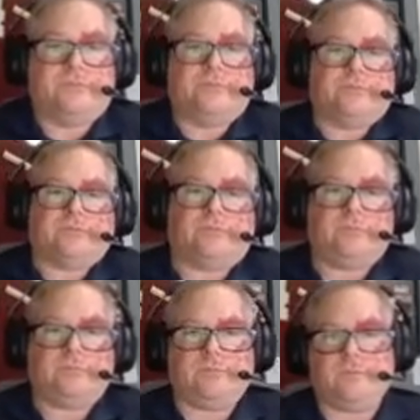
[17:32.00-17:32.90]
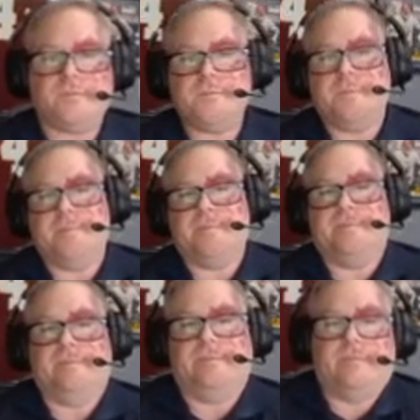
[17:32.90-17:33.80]

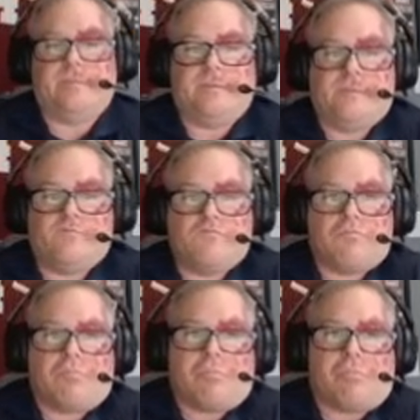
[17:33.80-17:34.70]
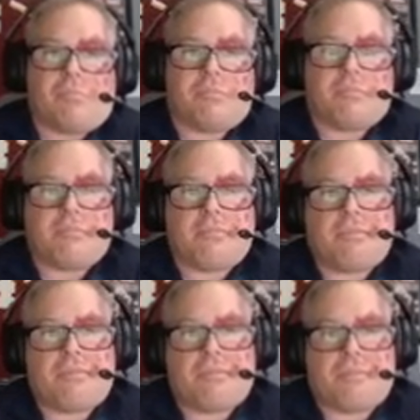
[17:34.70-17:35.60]

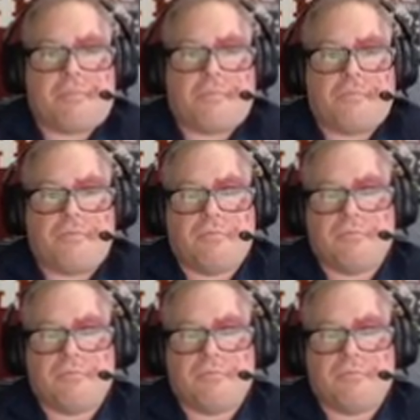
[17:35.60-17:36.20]
The person shown says nothing.